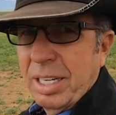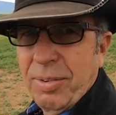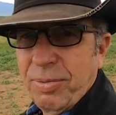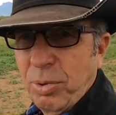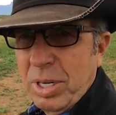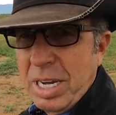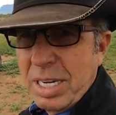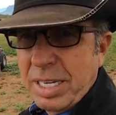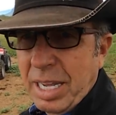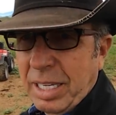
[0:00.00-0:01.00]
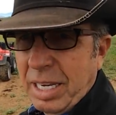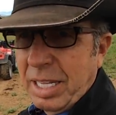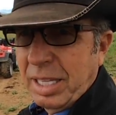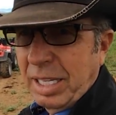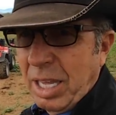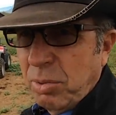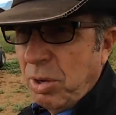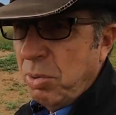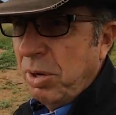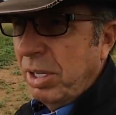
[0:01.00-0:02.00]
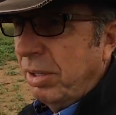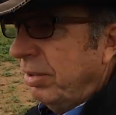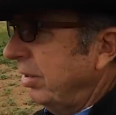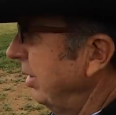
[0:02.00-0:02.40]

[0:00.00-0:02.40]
and if we need to take anything in, we will.